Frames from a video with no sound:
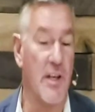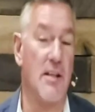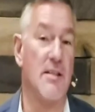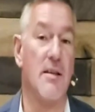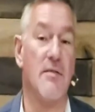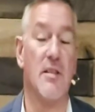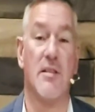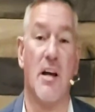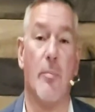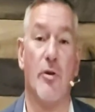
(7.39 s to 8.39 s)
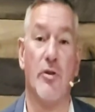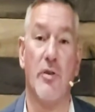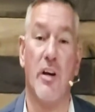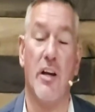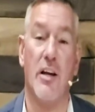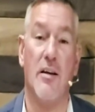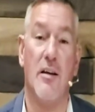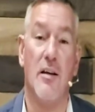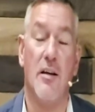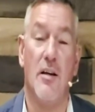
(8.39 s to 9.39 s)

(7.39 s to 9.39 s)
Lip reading: Once again, this gives us an opportunity to